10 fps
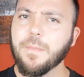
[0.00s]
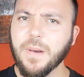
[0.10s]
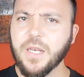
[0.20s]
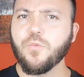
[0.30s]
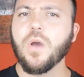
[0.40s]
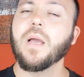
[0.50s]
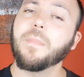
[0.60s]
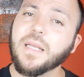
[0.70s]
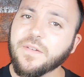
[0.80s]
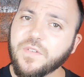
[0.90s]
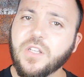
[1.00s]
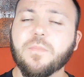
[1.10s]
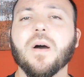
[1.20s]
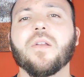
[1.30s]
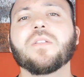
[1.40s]
And by the way, I made a
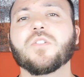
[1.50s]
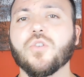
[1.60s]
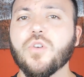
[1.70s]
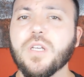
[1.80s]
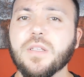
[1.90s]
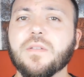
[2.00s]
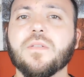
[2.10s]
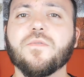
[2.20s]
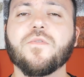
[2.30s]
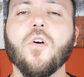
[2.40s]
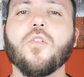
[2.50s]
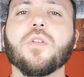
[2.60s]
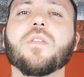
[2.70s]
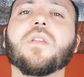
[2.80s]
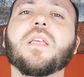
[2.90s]
video about it, so you can
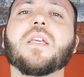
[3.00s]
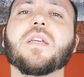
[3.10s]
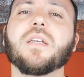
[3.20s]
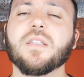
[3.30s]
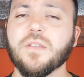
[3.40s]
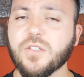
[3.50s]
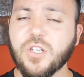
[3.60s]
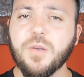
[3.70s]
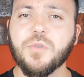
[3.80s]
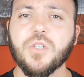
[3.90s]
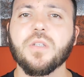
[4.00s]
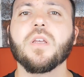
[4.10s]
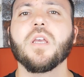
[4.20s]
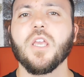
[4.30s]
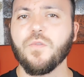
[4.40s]
follow the link in the description
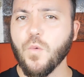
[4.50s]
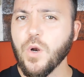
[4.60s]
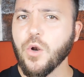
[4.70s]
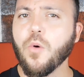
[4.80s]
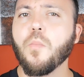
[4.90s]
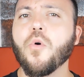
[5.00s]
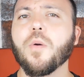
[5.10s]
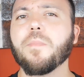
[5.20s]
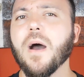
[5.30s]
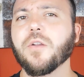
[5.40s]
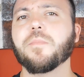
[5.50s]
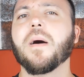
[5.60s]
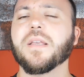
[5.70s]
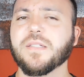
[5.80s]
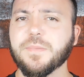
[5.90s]
if you want to know more about
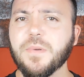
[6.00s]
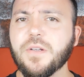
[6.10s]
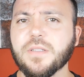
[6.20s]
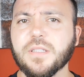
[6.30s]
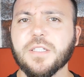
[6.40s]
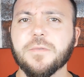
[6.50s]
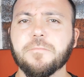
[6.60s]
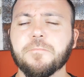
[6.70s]
my experience.